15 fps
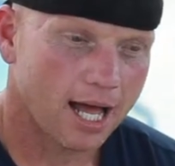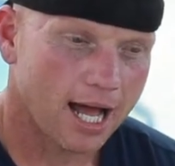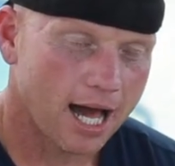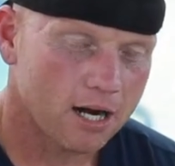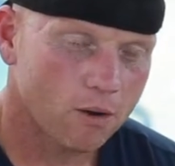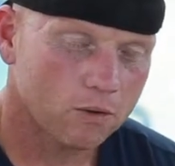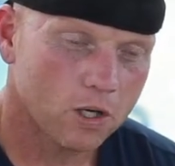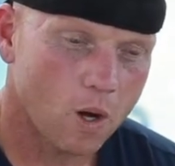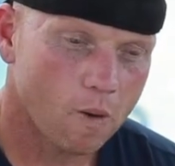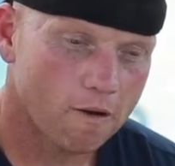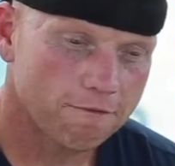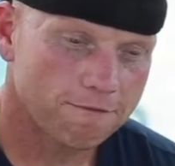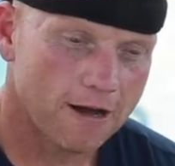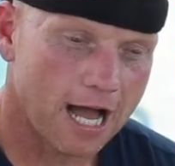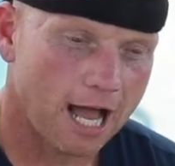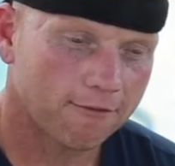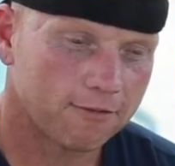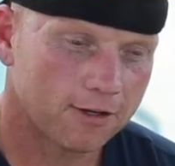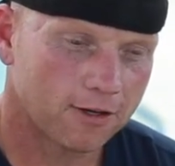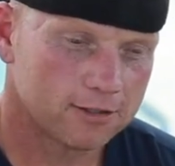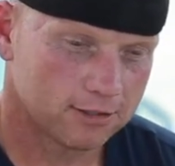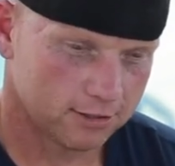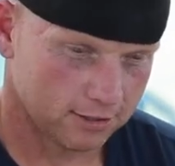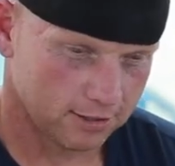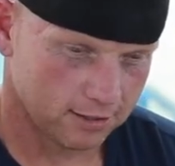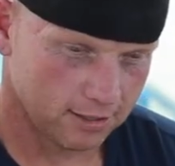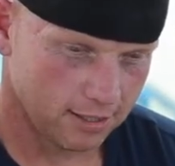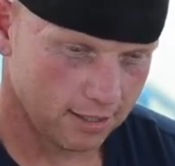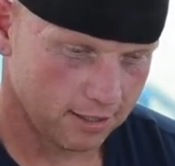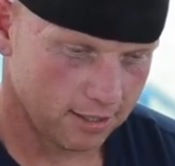I don't know if 5 years
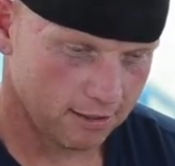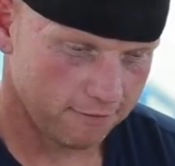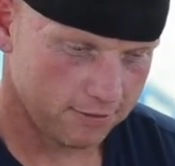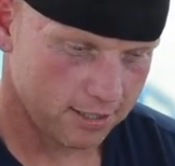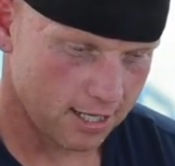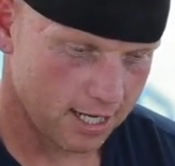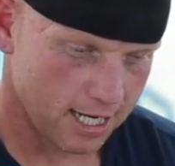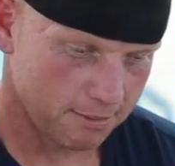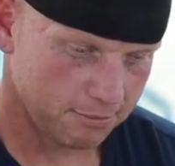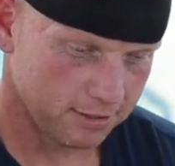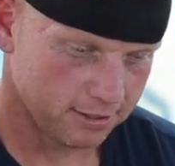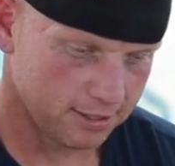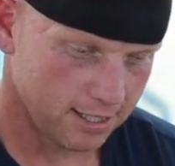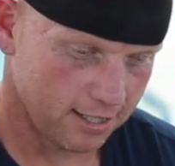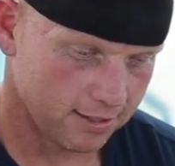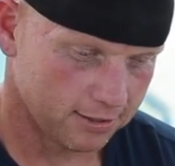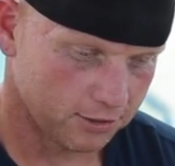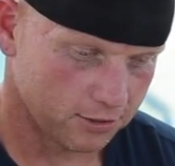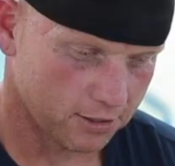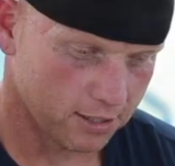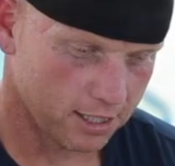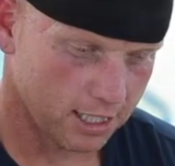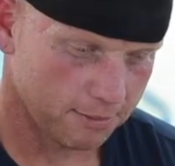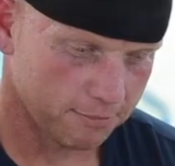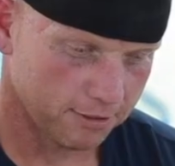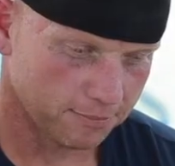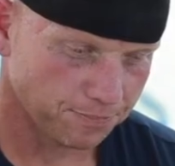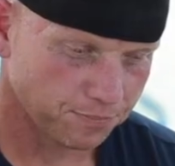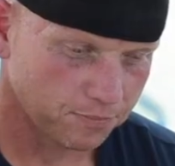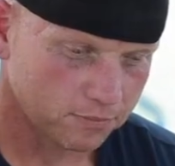is enough time to say this or not,
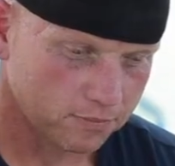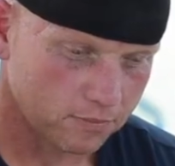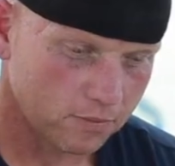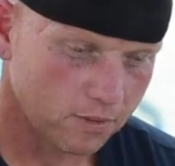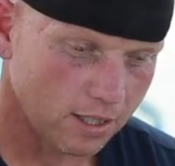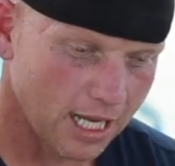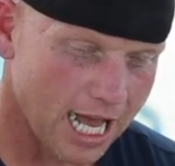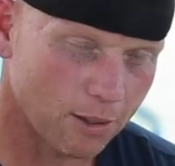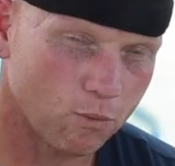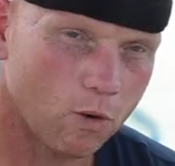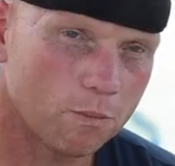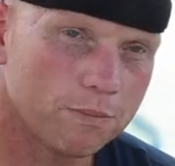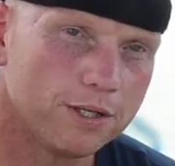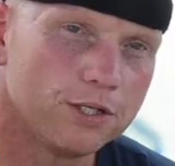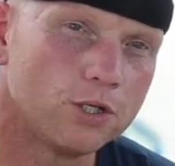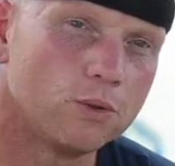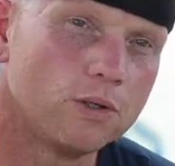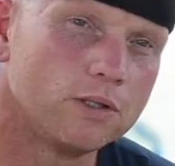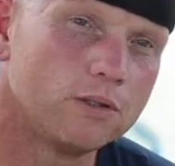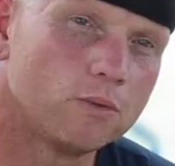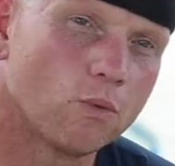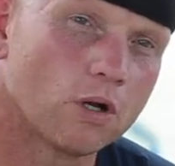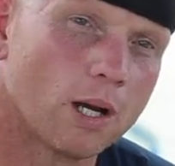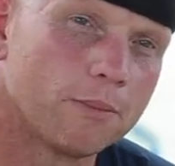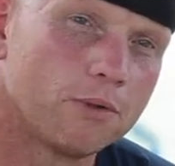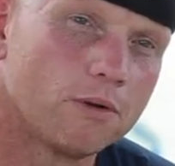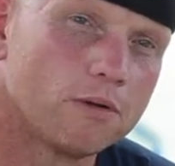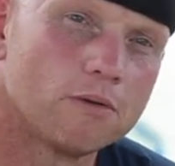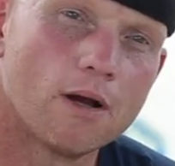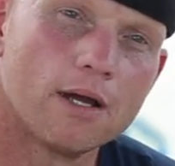but I won't be doing what I'm
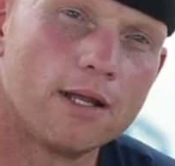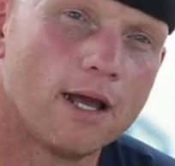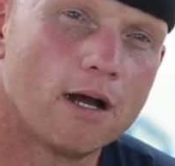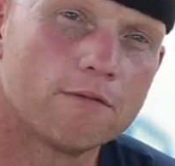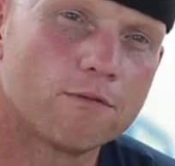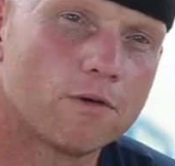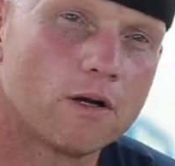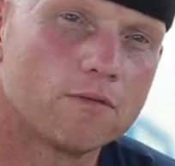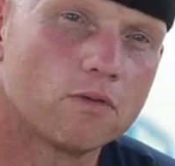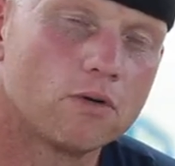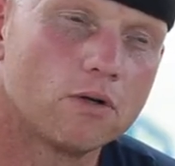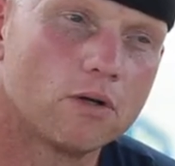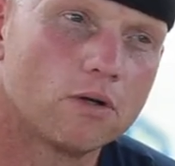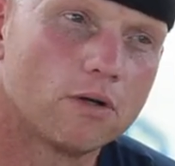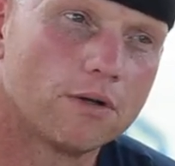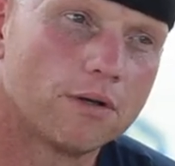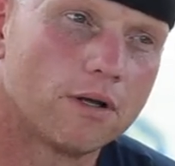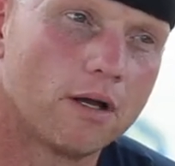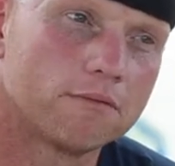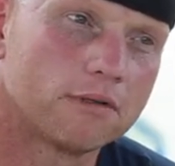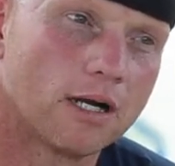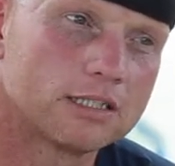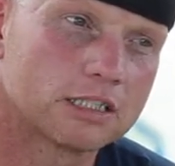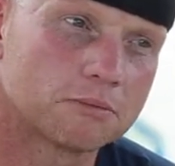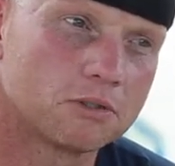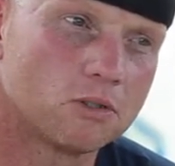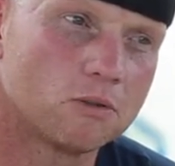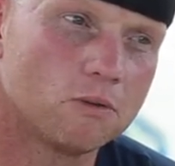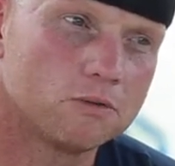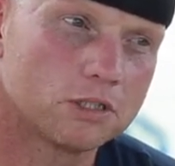doing right now forever. I've got
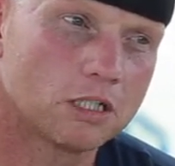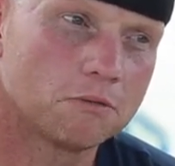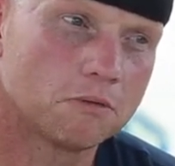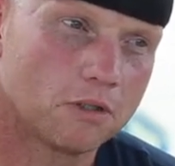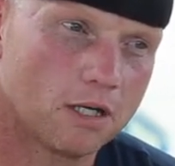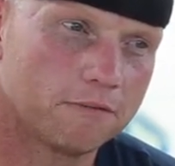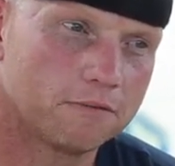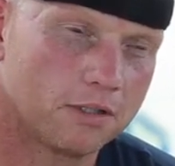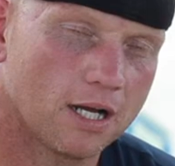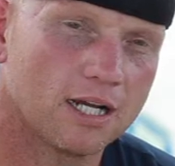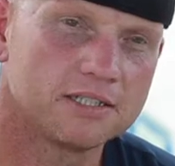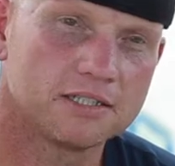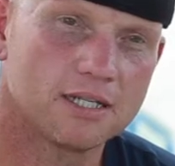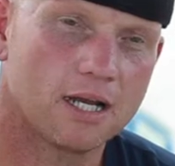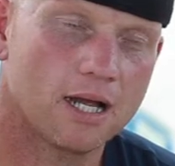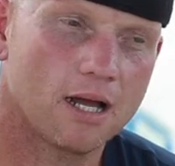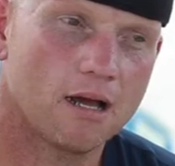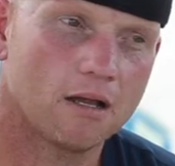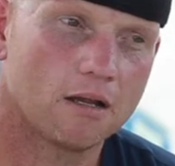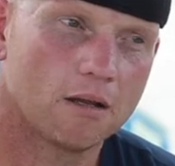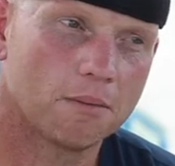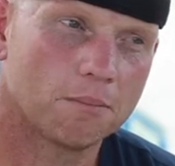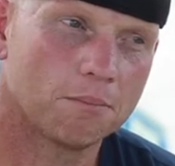some goals I've got set out.